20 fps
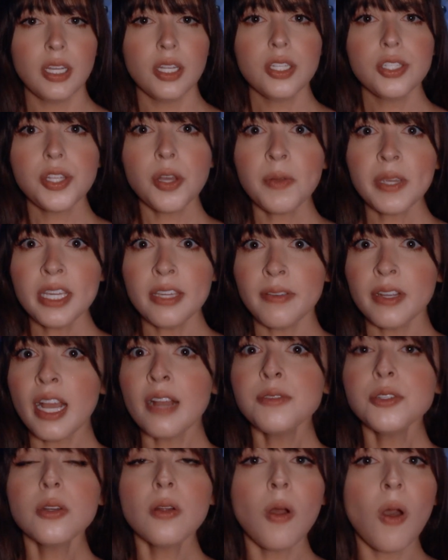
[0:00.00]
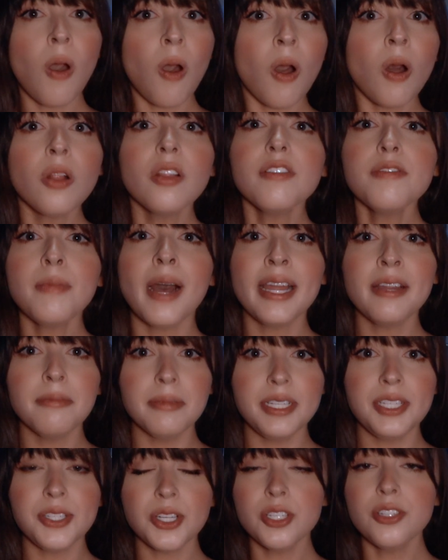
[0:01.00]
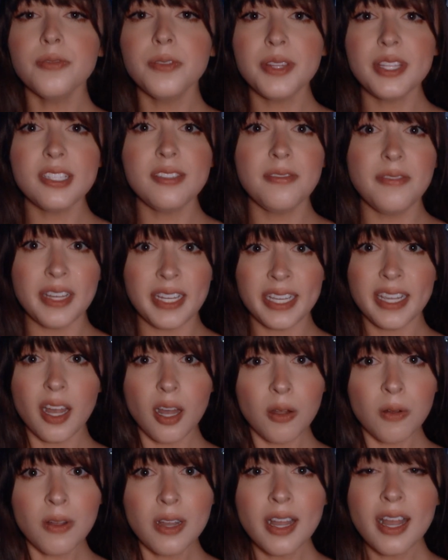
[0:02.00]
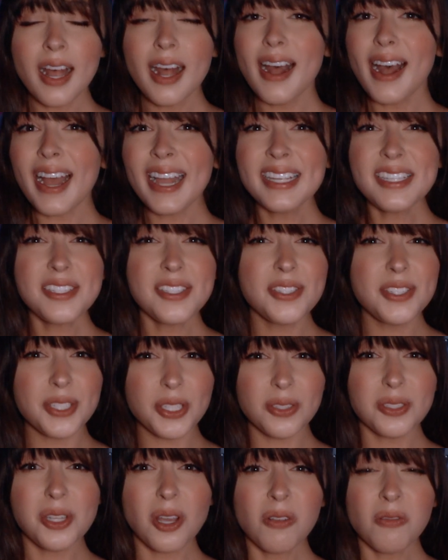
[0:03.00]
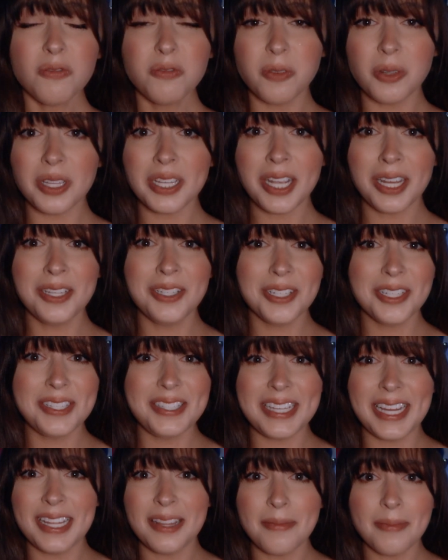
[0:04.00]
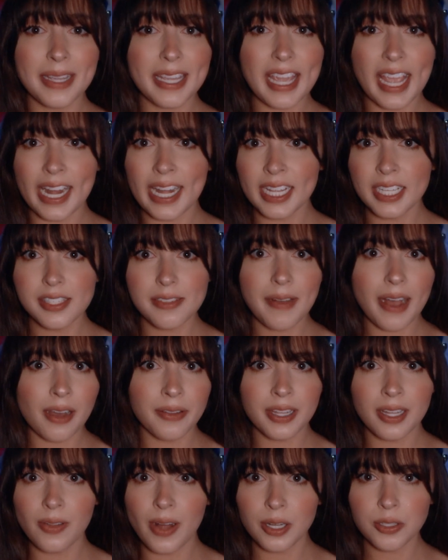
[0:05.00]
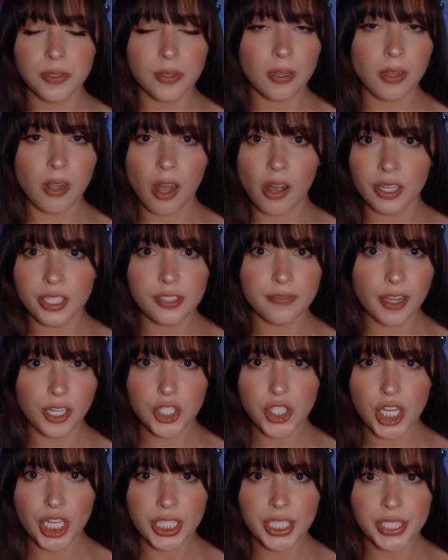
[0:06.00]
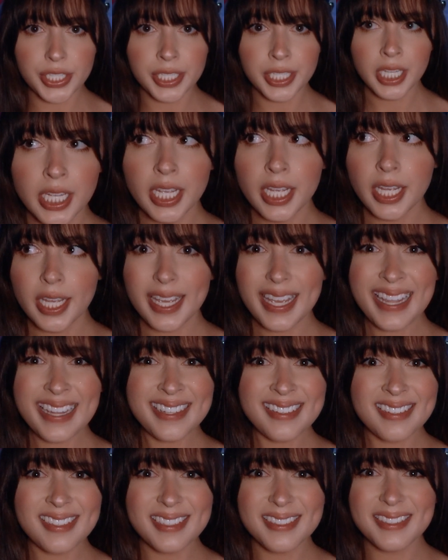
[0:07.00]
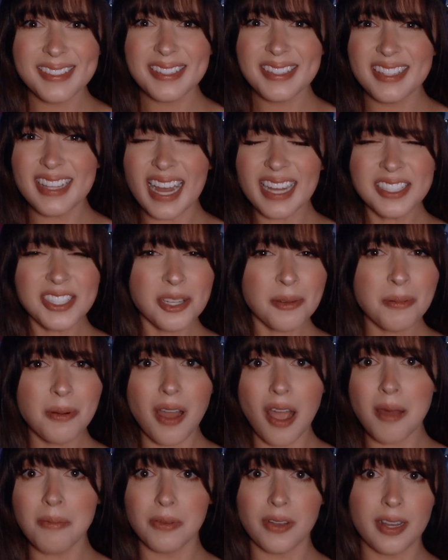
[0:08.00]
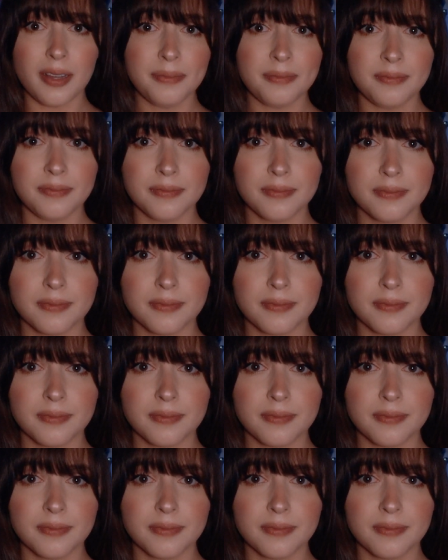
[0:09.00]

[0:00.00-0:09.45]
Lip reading: So even after all of my research for this video, I still don't fully understand the mechanics of how the Electoral College functions. And that's a problem.